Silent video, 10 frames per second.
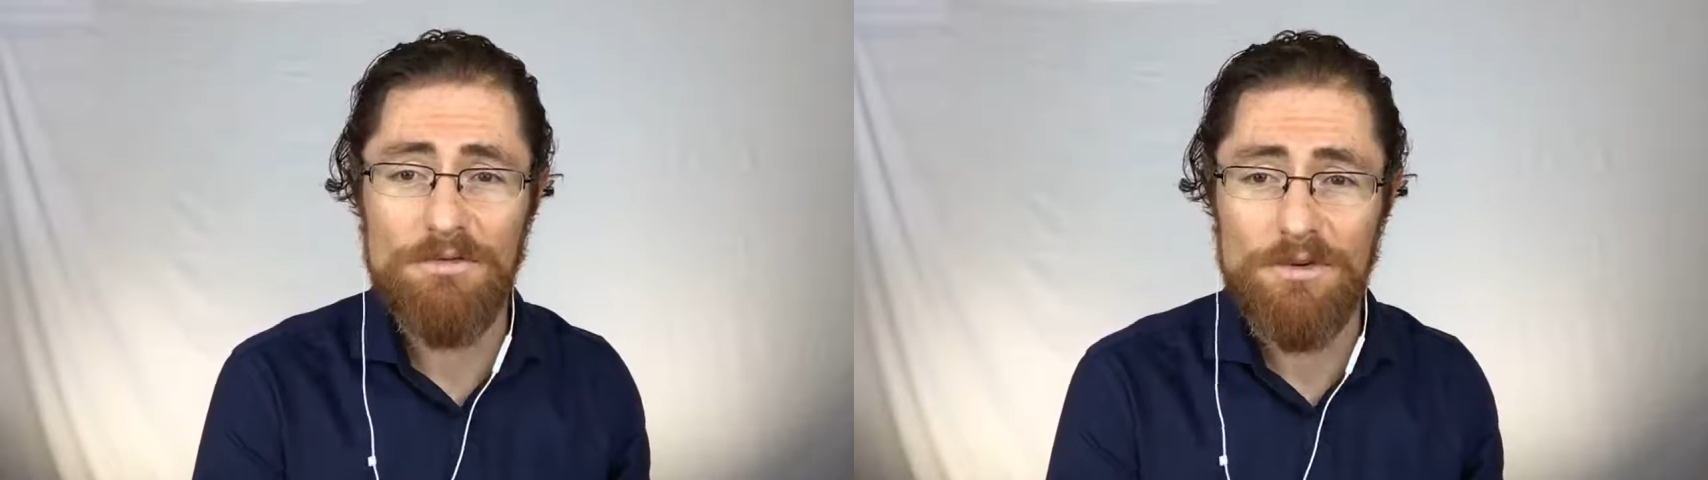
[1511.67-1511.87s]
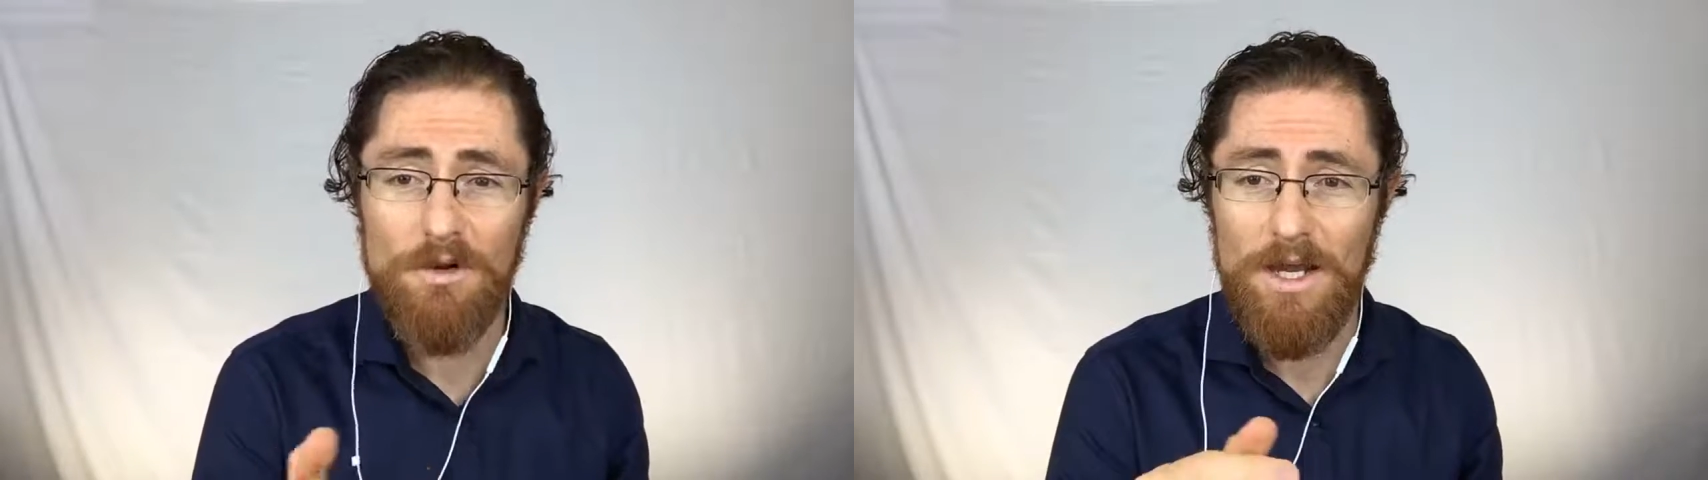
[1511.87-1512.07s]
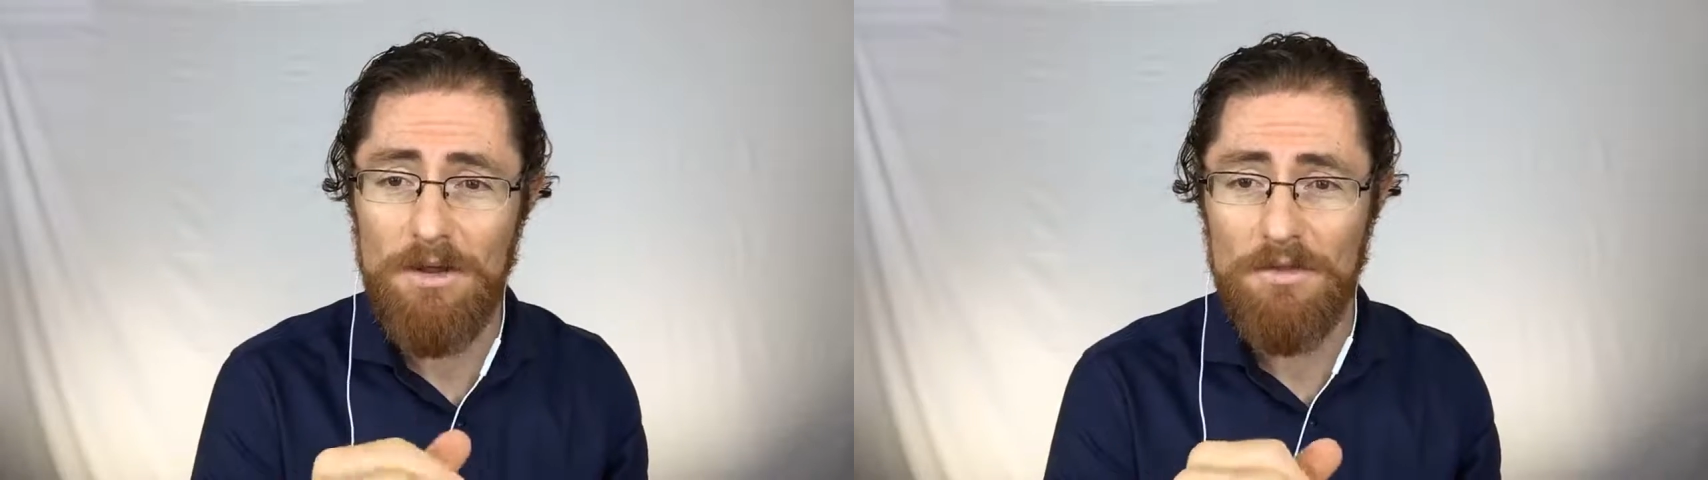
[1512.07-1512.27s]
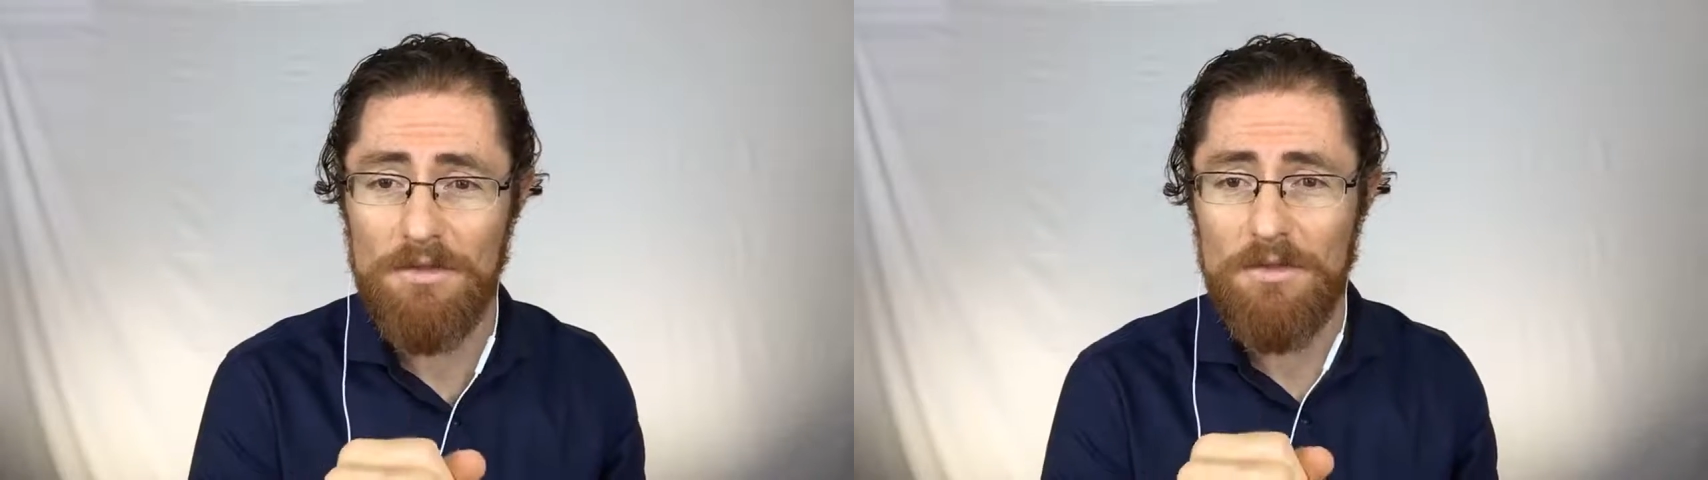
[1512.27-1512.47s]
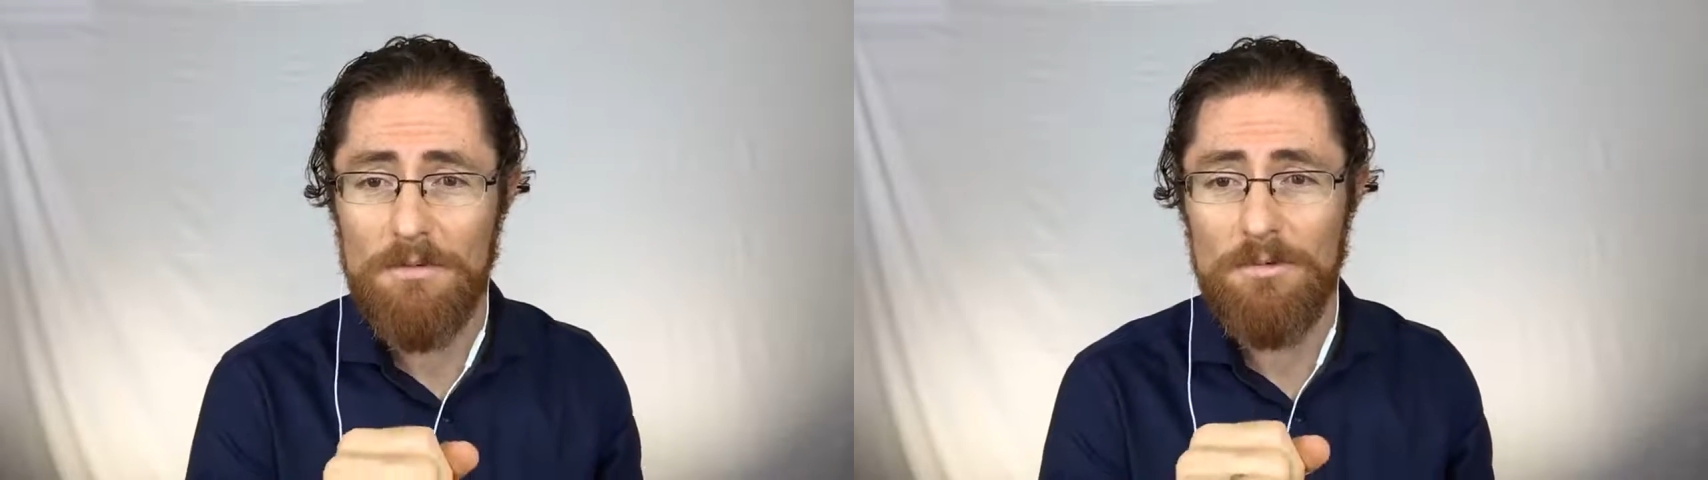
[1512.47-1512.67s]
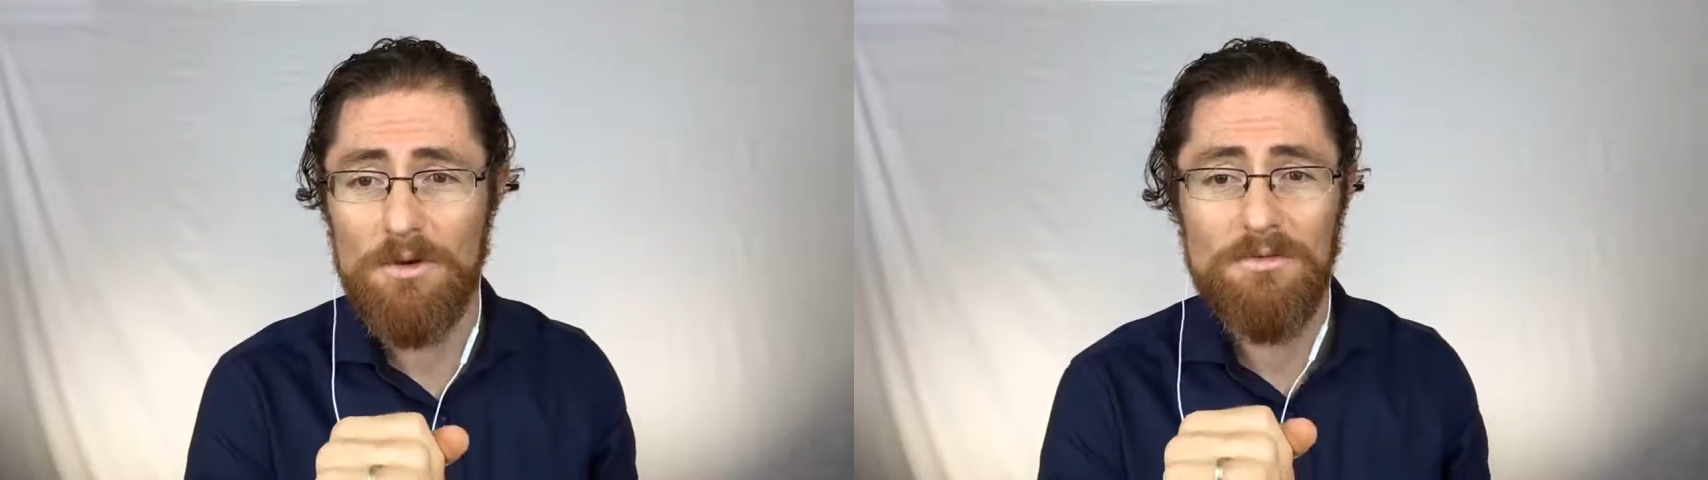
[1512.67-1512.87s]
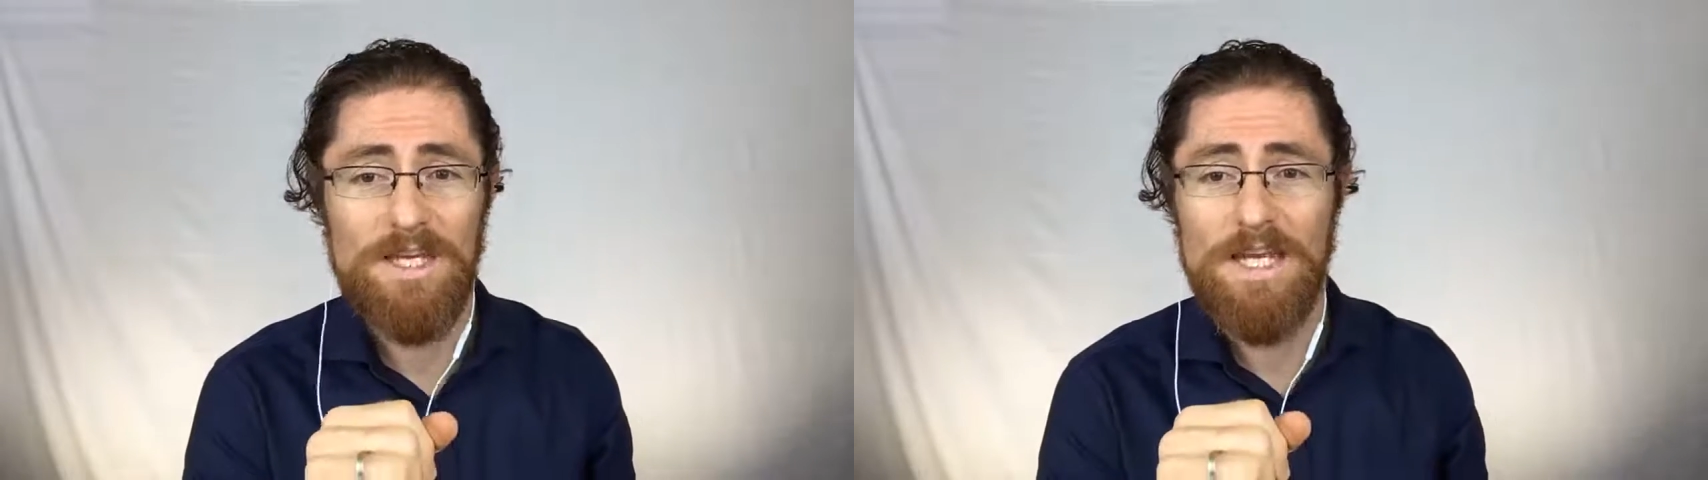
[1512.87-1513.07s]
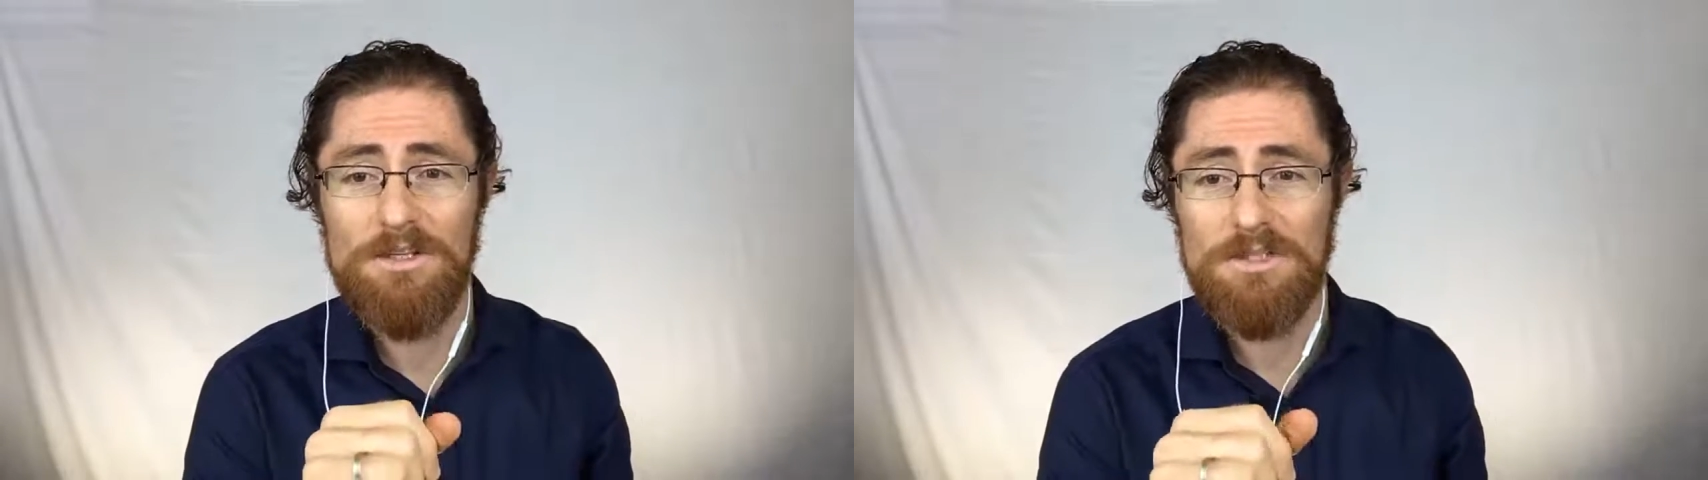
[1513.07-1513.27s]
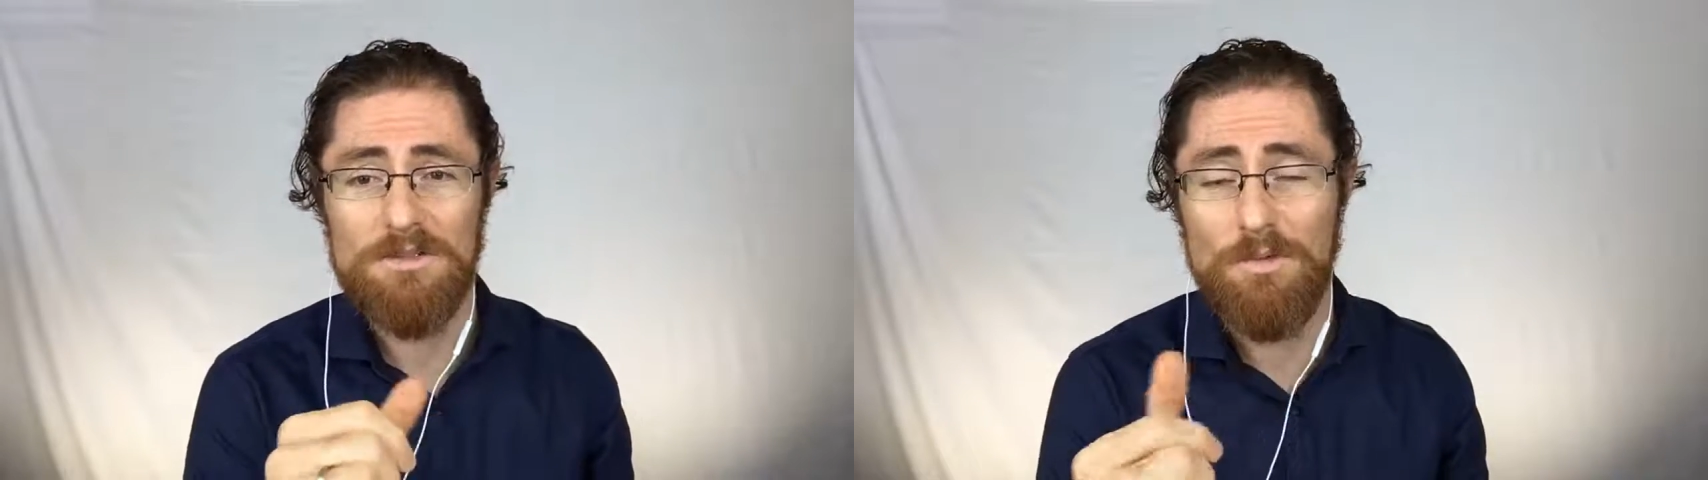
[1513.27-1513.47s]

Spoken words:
and your health during vacations.